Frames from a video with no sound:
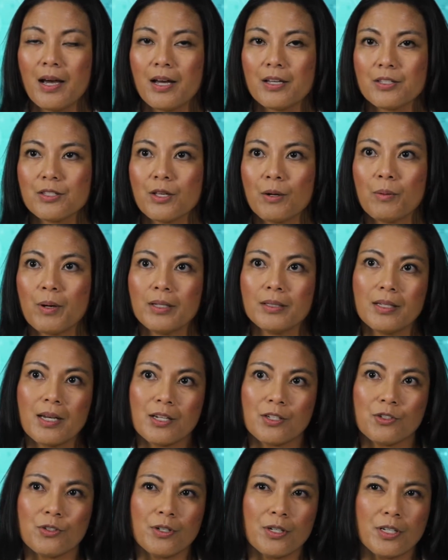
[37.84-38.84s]
So
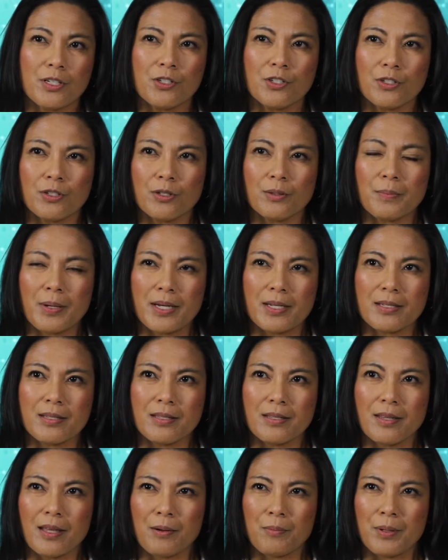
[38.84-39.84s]
unlike traditional
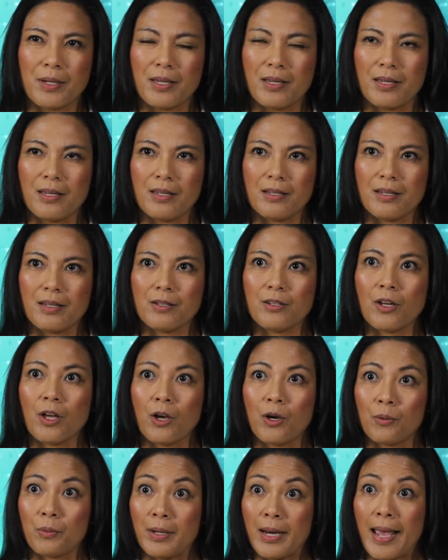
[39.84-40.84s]
medicine that we
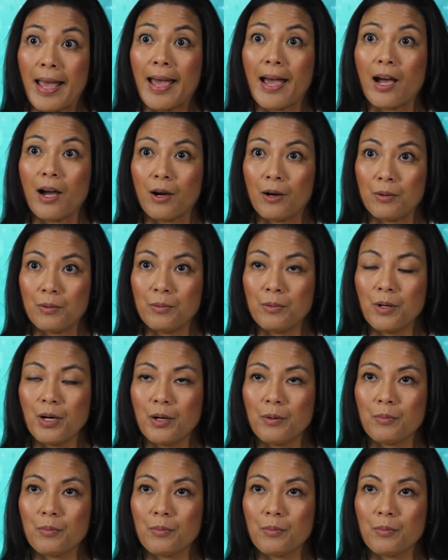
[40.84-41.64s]
know now,